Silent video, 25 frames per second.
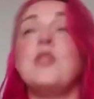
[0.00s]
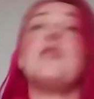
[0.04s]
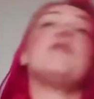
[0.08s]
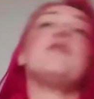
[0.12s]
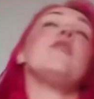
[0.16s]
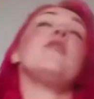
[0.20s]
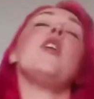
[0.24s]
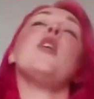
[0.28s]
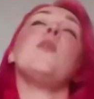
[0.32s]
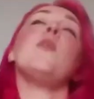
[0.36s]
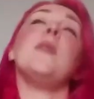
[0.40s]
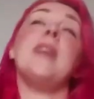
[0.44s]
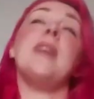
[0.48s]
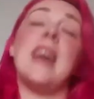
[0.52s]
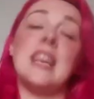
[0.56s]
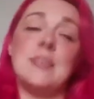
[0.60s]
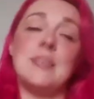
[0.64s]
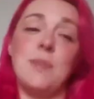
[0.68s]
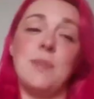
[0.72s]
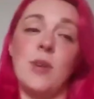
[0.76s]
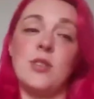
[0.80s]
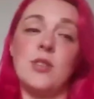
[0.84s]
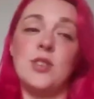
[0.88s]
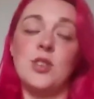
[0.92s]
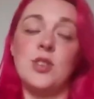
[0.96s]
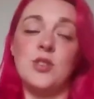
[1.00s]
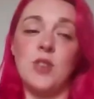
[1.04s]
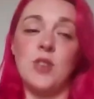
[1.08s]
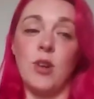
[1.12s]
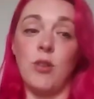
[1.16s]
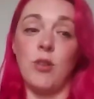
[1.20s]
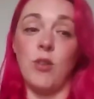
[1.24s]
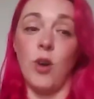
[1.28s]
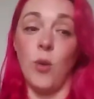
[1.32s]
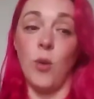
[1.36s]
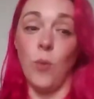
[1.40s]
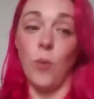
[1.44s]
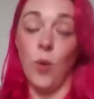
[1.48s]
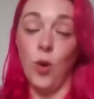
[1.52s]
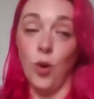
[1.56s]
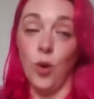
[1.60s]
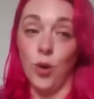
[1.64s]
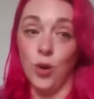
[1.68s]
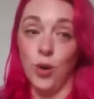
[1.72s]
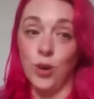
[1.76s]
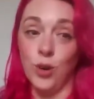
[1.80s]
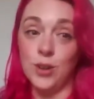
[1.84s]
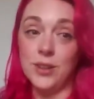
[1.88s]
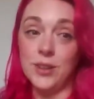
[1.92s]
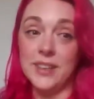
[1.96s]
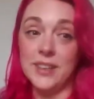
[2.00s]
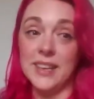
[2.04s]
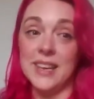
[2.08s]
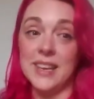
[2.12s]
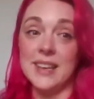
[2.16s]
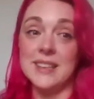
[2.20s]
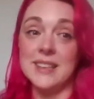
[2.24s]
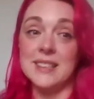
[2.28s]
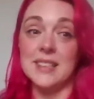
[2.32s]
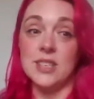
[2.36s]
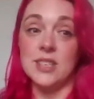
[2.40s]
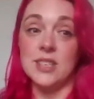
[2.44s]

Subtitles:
throw an Xbox controller at a wall is the